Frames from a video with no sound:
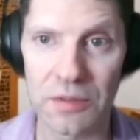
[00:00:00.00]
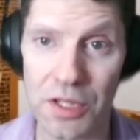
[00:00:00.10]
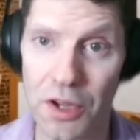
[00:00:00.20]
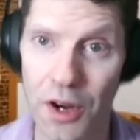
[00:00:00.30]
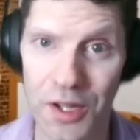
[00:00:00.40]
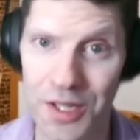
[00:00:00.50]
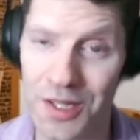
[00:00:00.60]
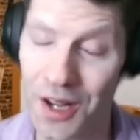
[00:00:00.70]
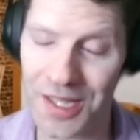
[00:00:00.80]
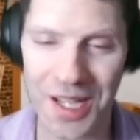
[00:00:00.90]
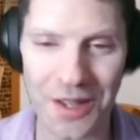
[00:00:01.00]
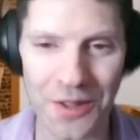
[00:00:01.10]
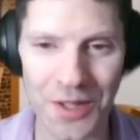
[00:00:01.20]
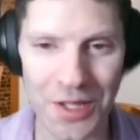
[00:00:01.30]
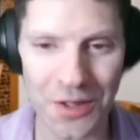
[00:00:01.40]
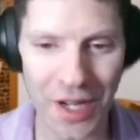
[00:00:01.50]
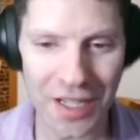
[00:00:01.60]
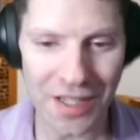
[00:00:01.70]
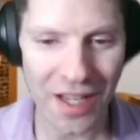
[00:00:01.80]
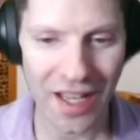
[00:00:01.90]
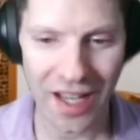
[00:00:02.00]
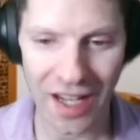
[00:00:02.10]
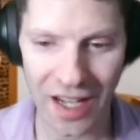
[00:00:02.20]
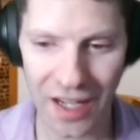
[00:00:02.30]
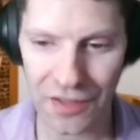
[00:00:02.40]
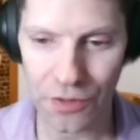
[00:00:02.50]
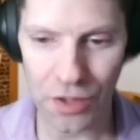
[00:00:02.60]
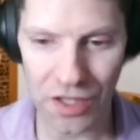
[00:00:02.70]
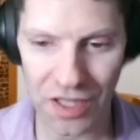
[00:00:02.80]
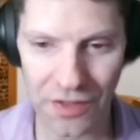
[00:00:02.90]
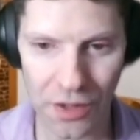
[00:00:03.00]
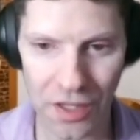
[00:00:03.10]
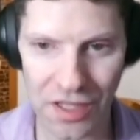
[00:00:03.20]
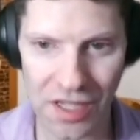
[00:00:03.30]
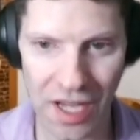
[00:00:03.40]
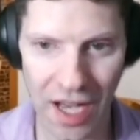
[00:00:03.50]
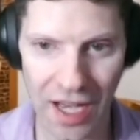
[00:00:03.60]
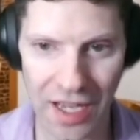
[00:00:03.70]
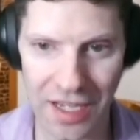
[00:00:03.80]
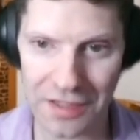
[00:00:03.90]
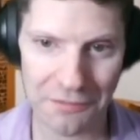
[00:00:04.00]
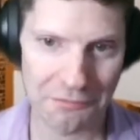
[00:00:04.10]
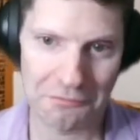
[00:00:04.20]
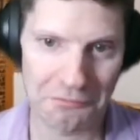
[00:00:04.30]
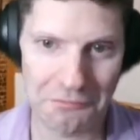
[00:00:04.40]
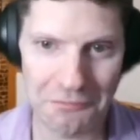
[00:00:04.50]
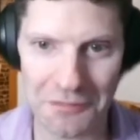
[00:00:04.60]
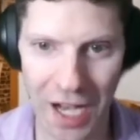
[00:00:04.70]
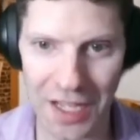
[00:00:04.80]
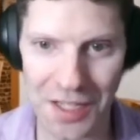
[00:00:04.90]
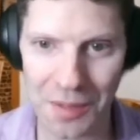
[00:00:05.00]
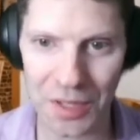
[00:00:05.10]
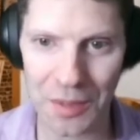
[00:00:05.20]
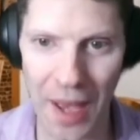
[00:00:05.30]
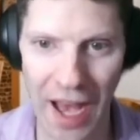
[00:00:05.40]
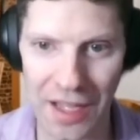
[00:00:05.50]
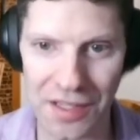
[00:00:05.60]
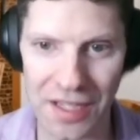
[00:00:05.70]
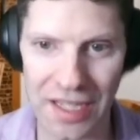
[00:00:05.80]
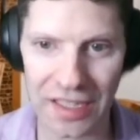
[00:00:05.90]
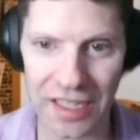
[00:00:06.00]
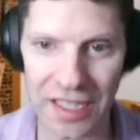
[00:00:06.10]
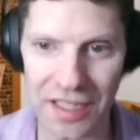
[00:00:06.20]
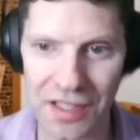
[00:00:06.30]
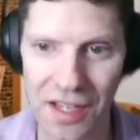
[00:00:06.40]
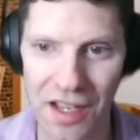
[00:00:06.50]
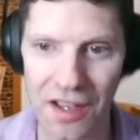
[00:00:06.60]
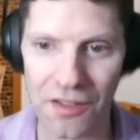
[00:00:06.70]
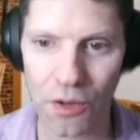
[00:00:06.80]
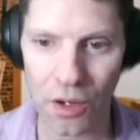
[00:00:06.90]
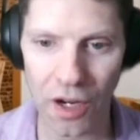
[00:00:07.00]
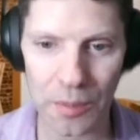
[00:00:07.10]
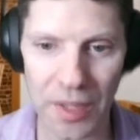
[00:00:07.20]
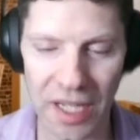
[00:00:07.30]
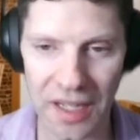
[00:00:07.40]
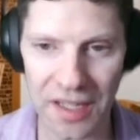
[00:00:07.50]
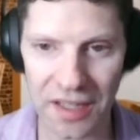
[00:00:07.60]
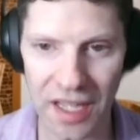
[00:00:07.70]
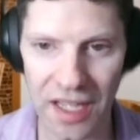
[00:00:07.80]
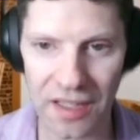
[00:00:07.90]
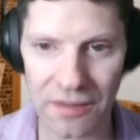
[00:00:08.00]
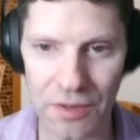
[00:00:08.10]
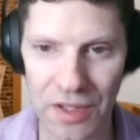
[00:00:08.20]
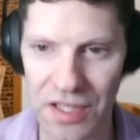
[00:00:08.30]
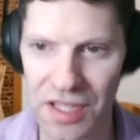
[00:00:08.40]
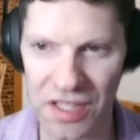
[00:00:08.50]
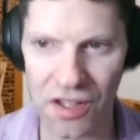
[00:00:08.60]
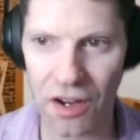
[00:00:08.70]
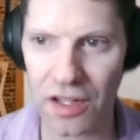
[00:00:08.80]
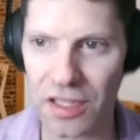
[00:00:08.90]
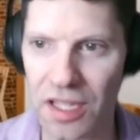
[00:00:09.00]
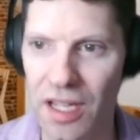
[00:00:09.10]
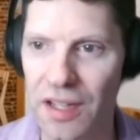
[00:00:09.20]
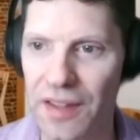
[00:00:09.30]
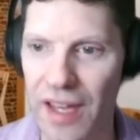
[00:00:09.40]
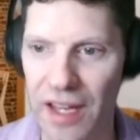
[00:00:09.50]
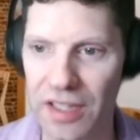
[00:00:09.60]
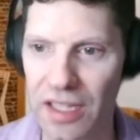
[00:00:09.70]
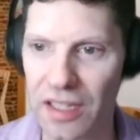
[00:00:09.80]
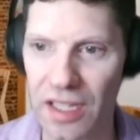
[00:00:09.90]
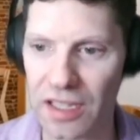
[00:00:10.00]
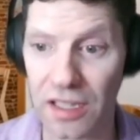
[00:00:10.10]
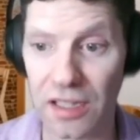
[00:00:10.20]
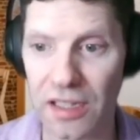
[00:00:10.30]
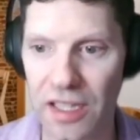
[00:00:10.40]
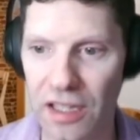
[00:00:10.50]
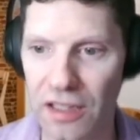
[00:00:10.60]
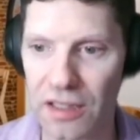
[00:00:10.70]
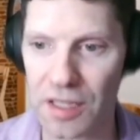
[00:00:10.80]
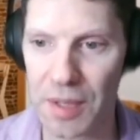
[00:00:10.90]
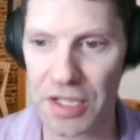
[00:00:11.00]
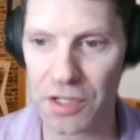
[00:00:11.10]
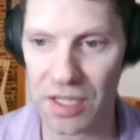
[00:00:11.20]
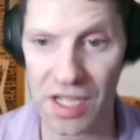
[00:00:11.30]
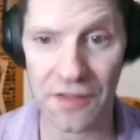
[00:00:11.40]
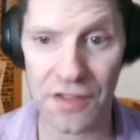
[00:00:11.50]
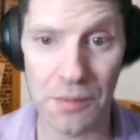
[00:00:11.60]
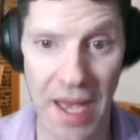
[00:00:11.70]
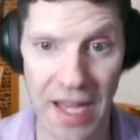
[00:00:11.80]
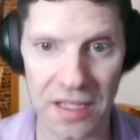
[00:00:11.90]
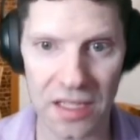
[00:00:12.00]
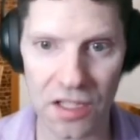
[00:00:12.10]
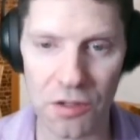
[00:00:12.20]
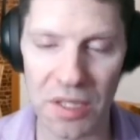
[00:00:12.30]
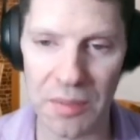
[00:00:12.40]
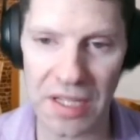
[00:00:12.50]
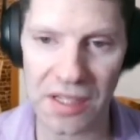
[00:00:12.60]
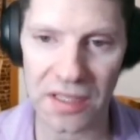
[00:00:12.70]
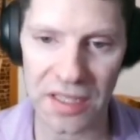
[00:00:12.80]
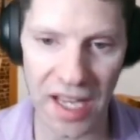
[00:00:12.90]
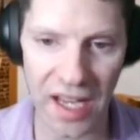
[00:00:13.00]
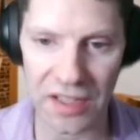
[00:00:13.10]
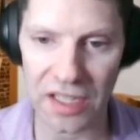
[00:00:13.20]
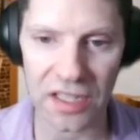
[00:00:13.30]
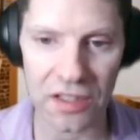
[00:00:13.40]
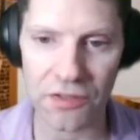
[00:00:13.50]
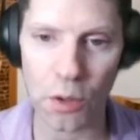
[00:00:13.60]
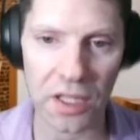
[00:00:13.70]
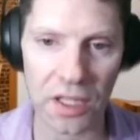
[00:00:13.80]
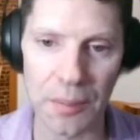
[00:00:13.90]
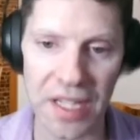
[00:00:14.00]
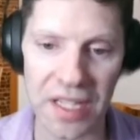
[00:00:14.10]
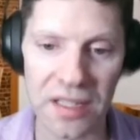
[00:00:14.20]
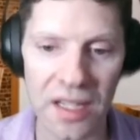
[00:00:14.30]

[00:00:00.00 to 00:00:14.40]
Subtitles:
it's hard to not take 13 tricks. Unfortunately, of course, I simply passed Leah's 4-heart bid. I think with the 6th heart, they have a clear, especially once I've demanded a Q bid, basically, they have a clear 4-club bid,